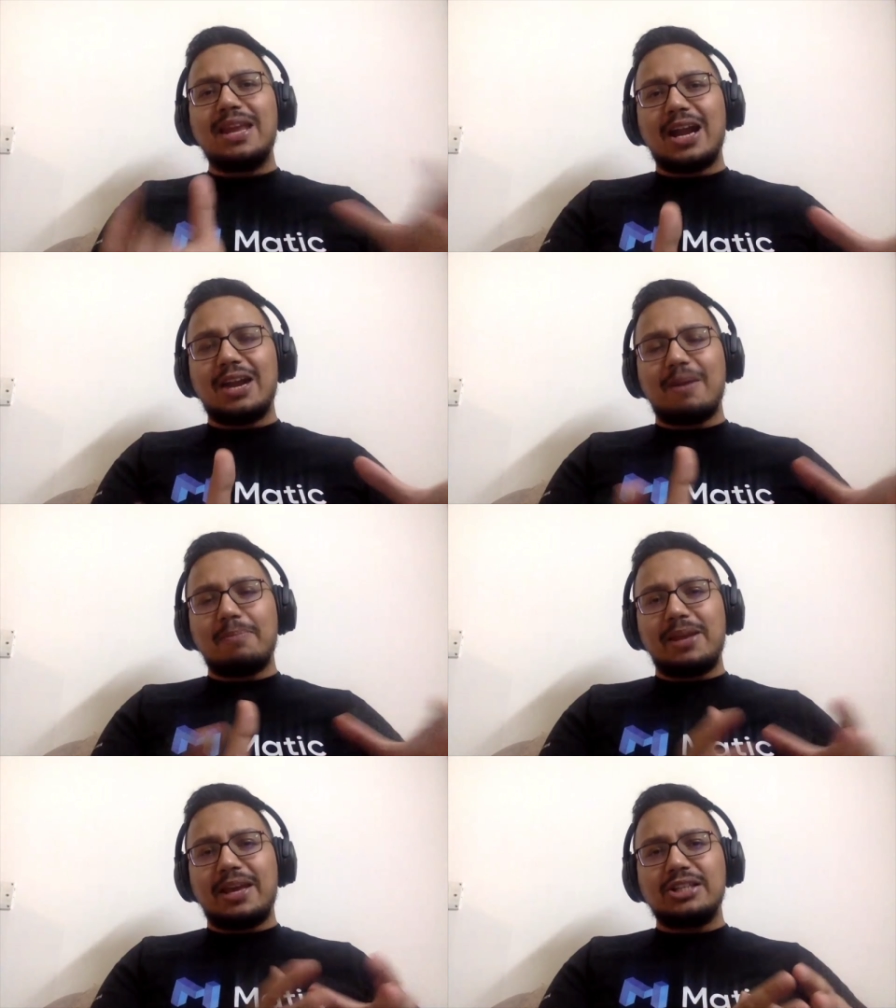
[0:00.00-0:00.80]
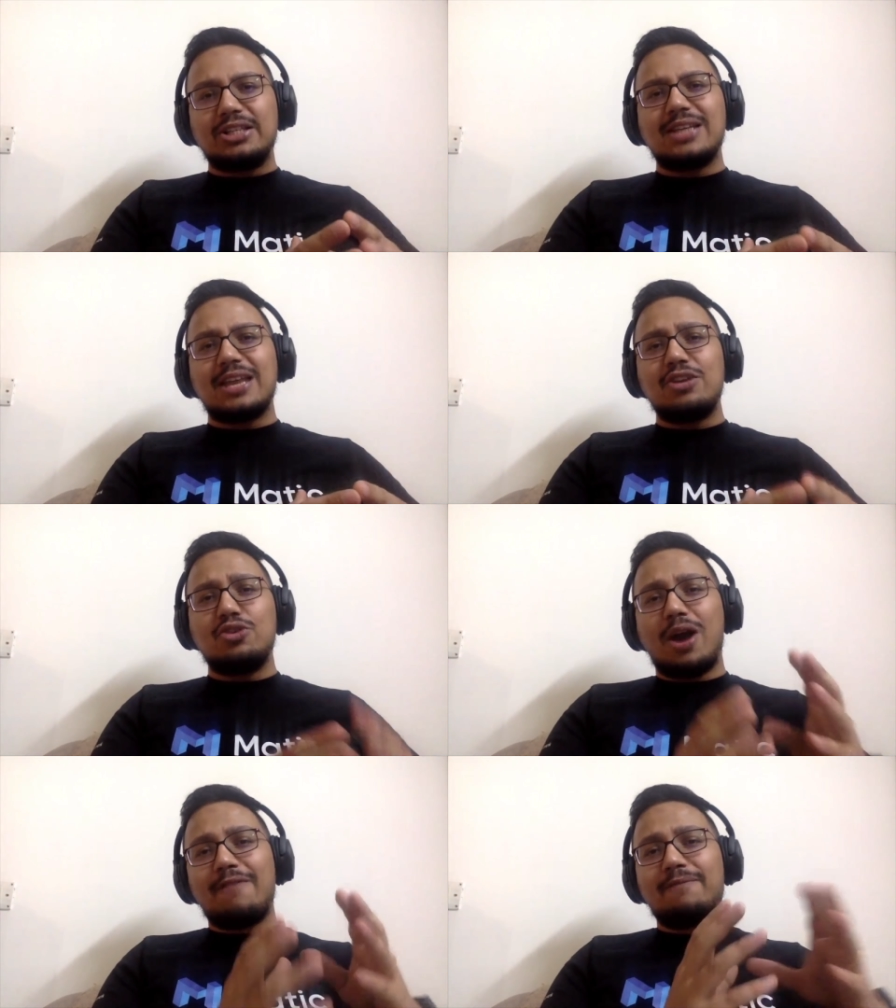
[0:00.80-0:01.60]
money kind of applications, and
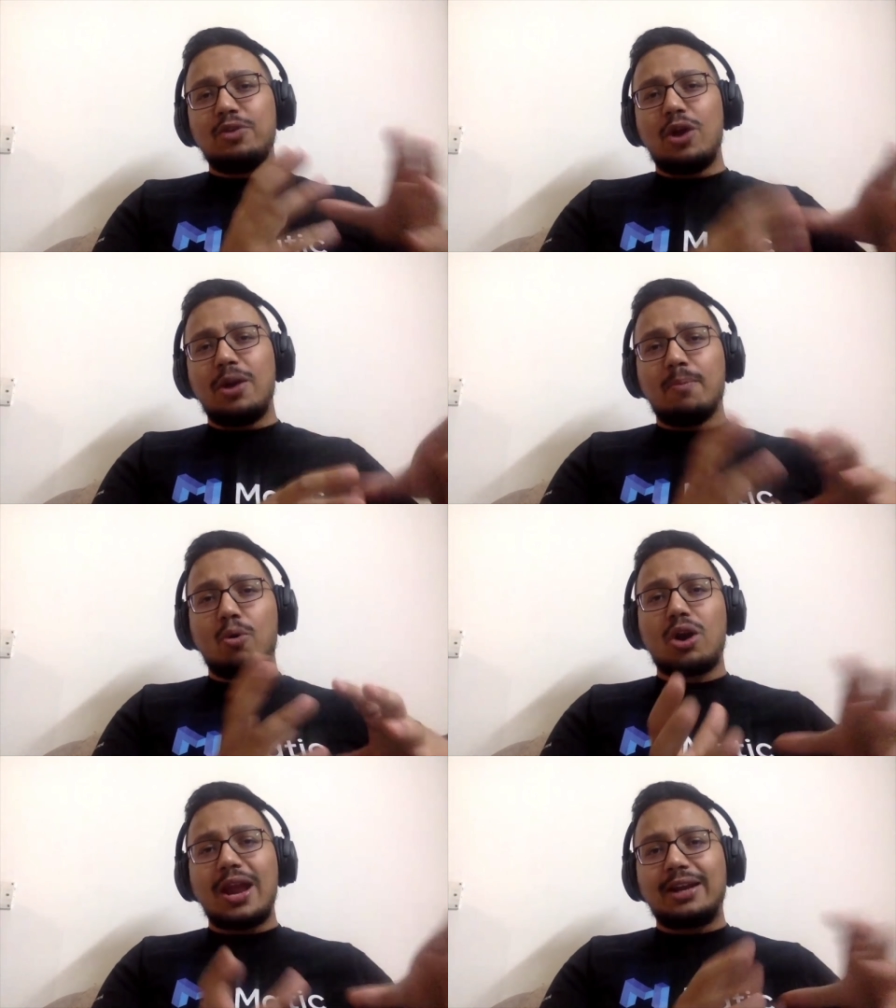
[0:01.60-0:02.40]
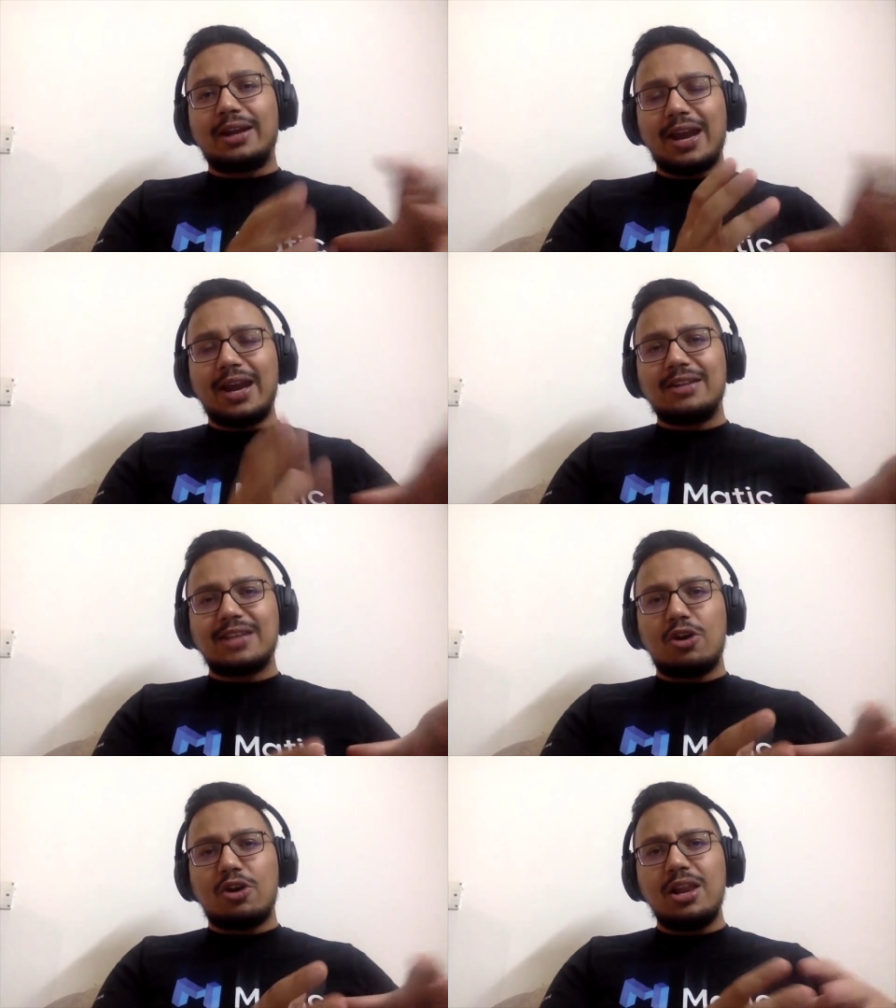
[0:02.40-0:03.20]
you have you had more like
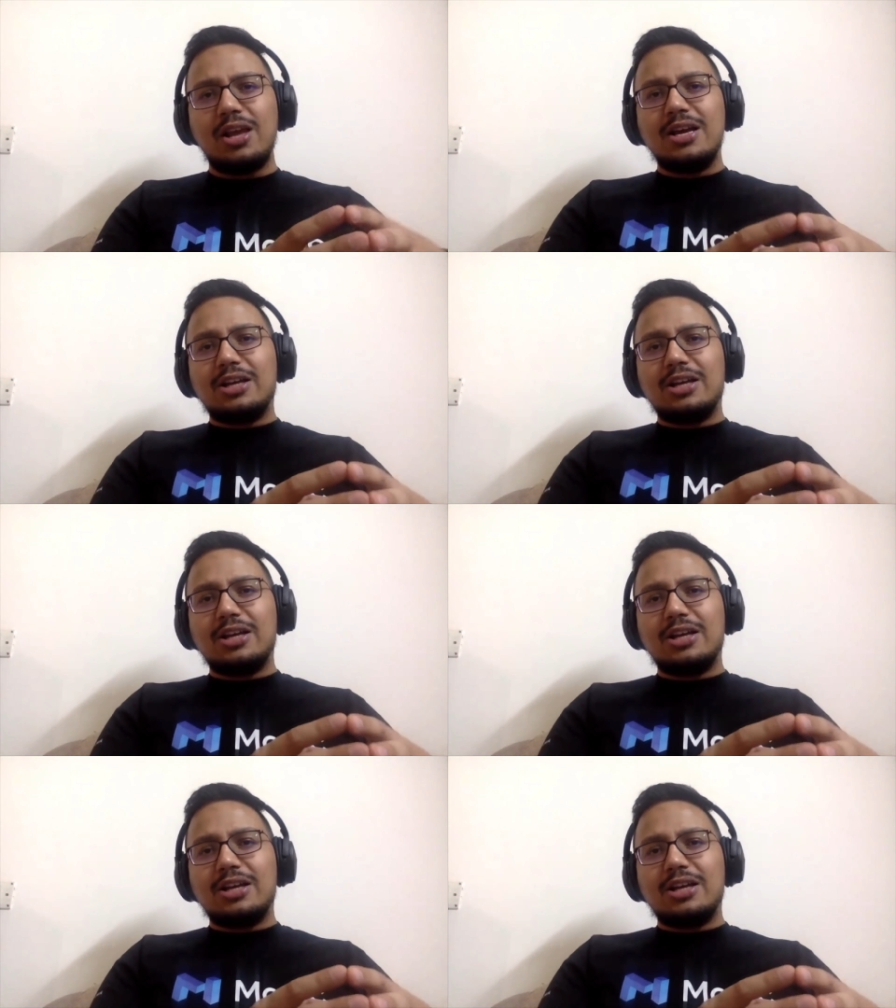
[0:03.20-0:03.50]
traders and all.